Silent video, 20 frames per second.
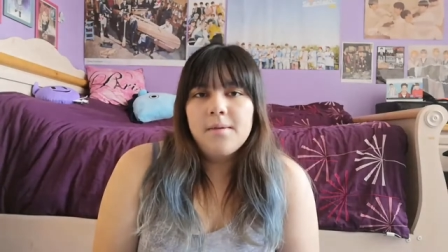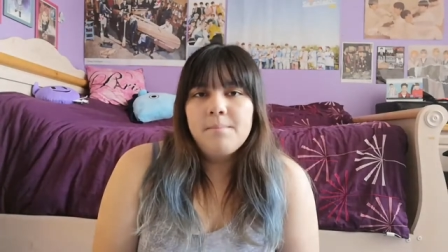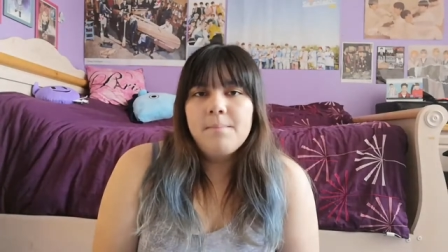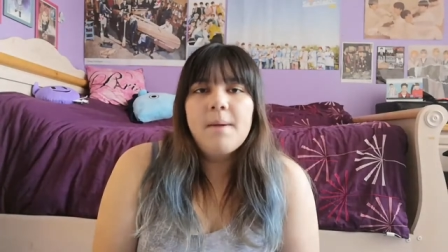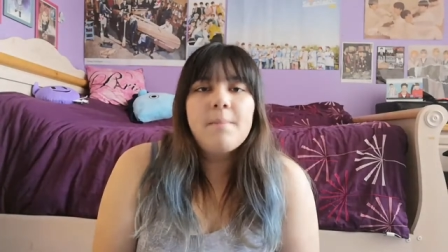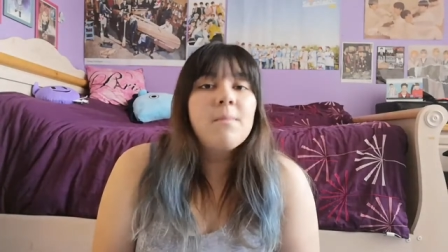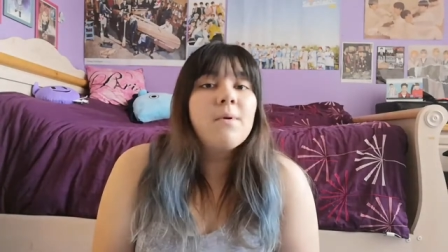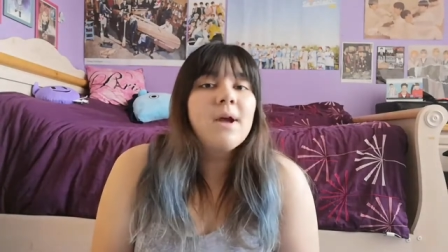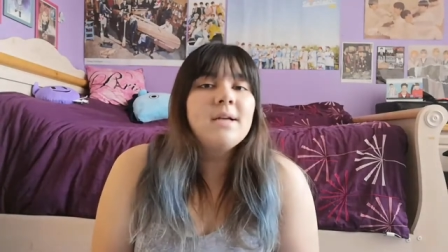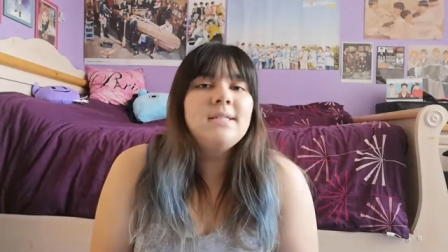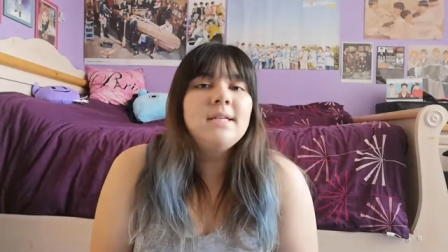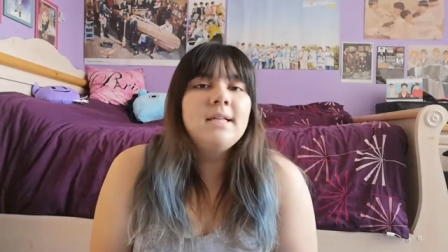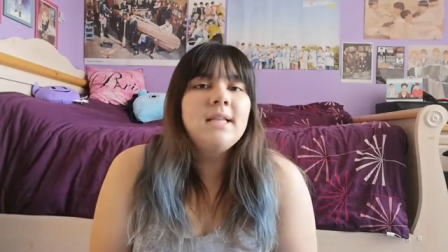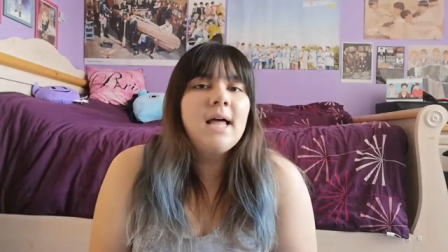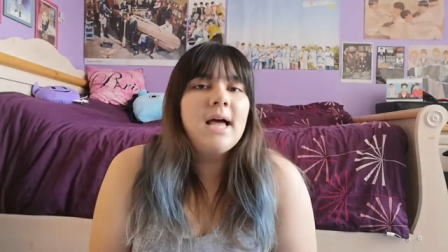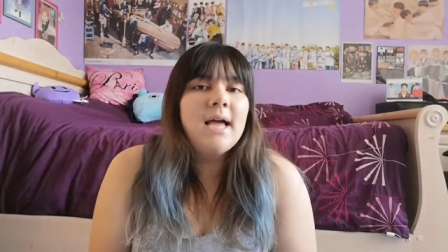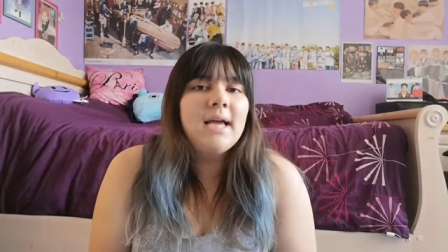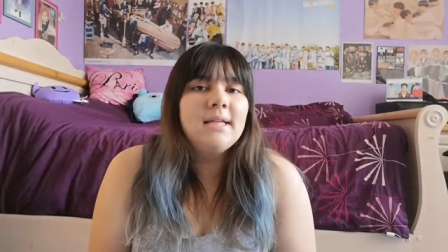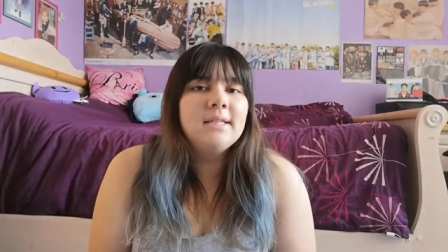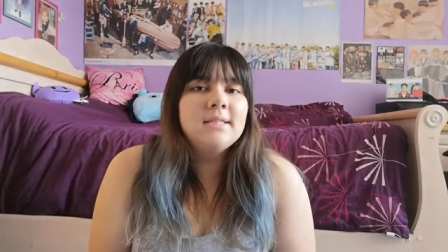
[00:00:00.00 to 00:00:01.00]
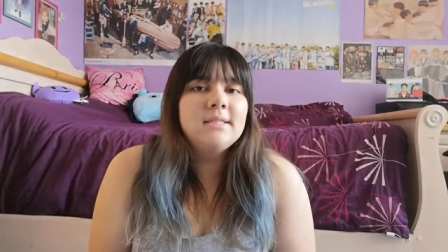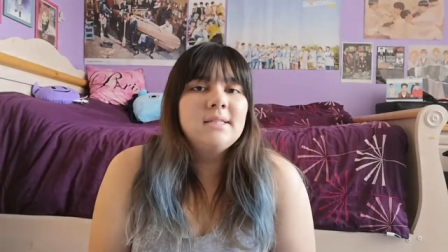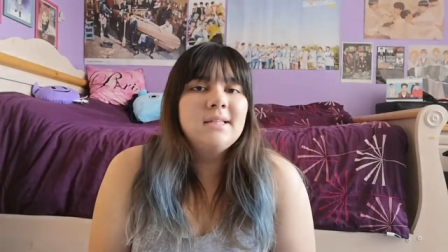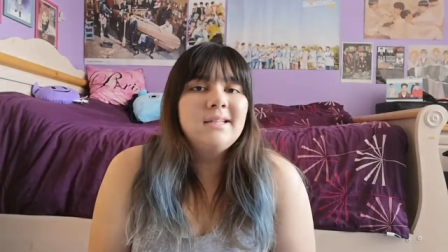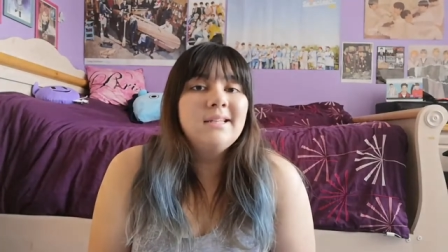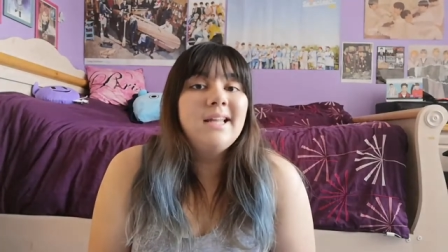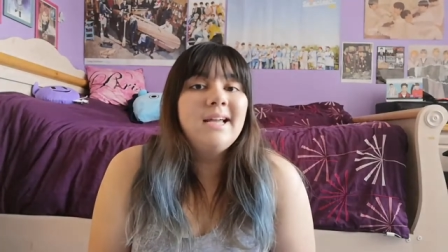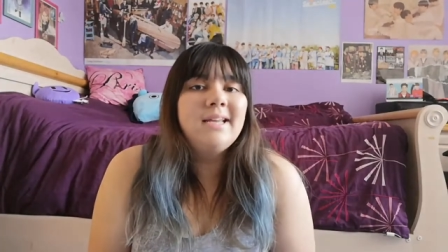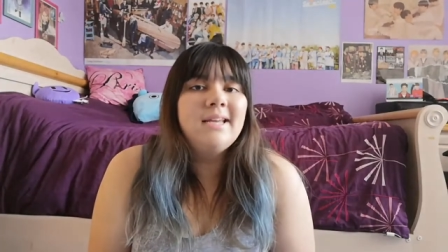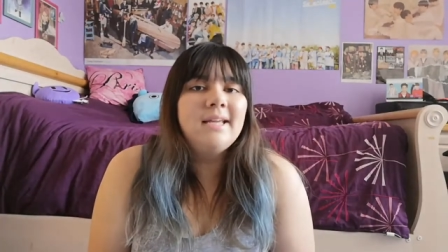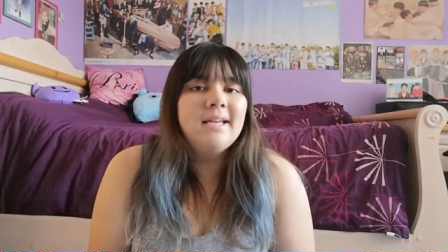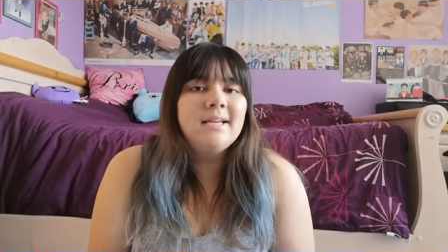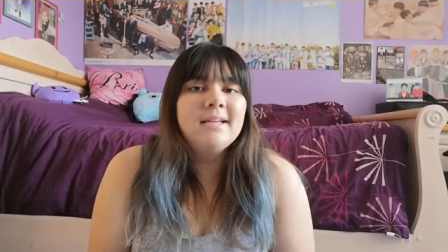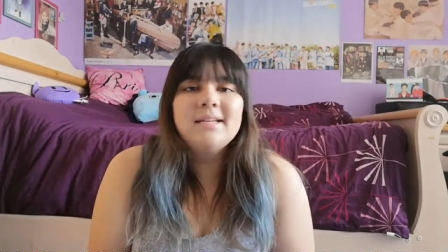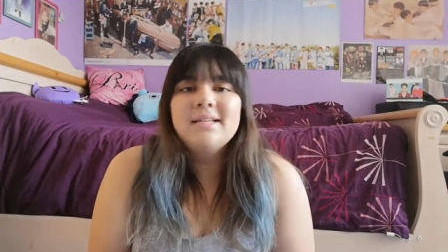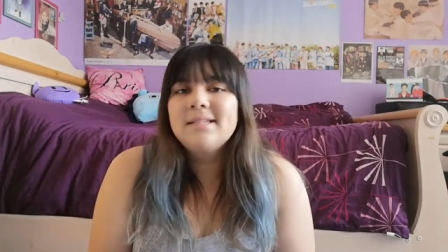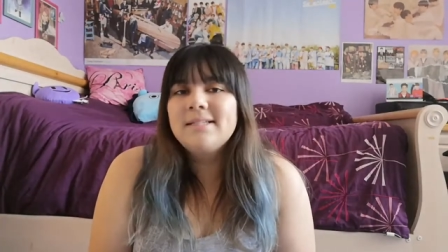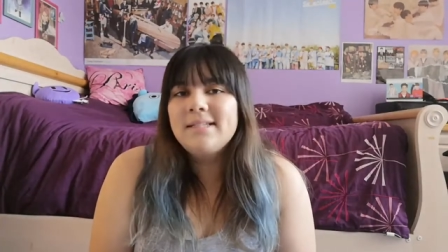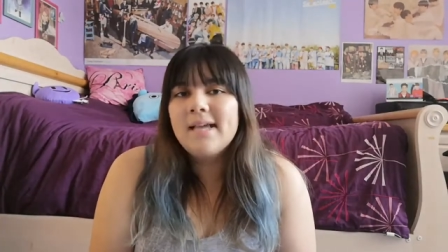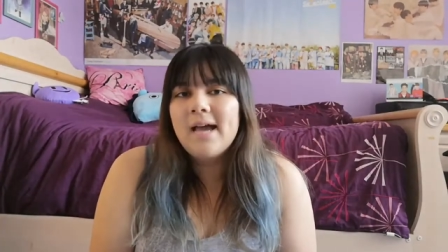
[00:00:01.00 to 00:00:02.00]
memorizing lines, lighting,
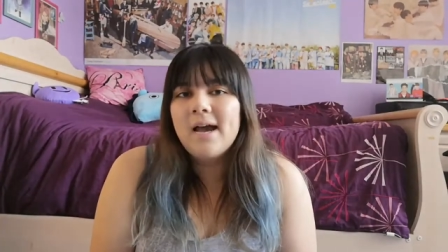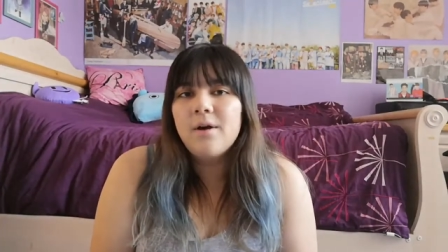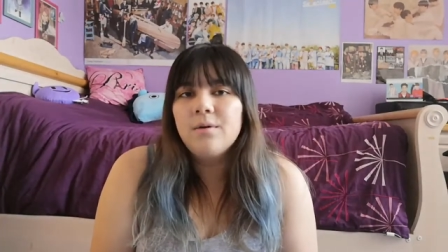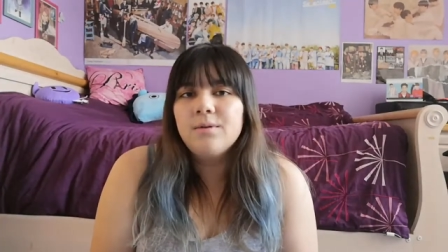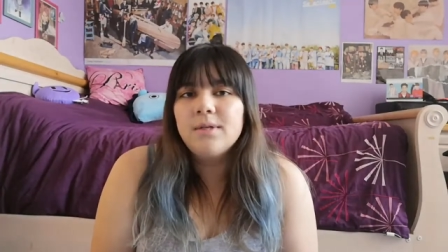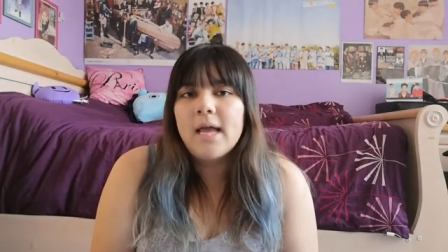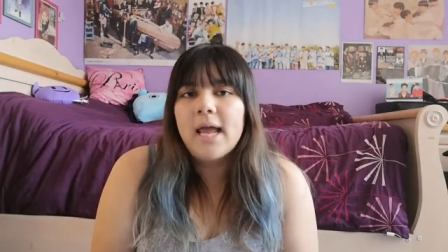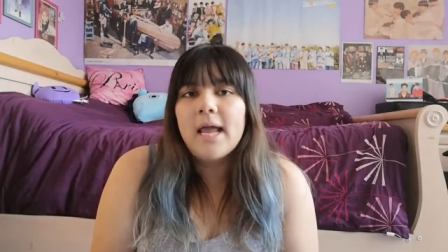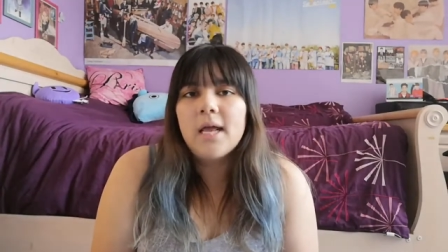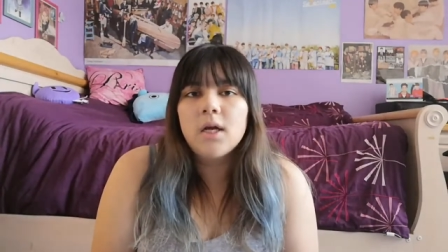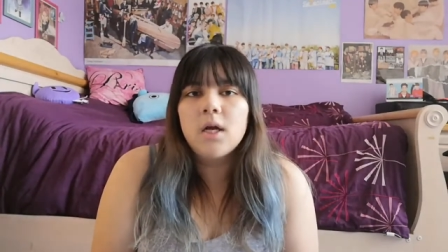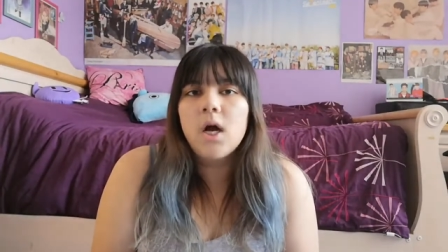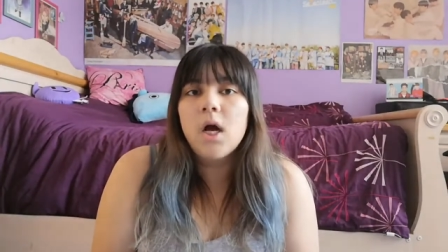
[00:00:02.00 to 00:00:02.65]
sound, and